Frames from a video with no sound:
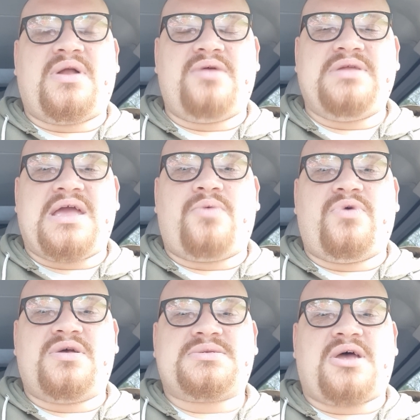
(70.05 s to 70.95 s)
will only get
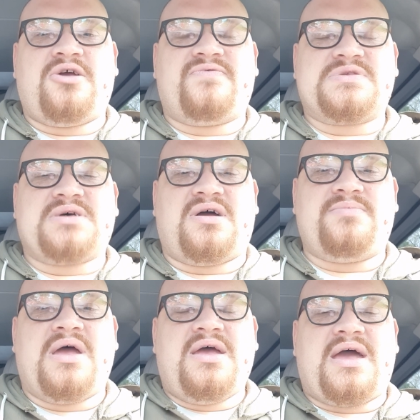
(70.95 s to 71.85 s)
worse over time,